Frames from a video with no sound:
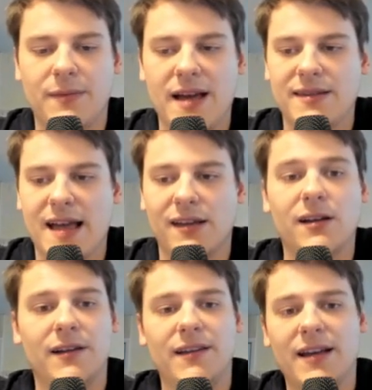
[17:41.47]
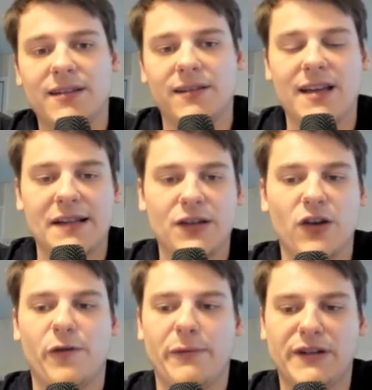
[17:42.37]
nice tactical ideas and decides to go
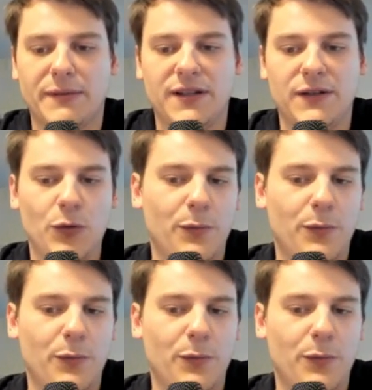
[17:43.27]
for bishop c2,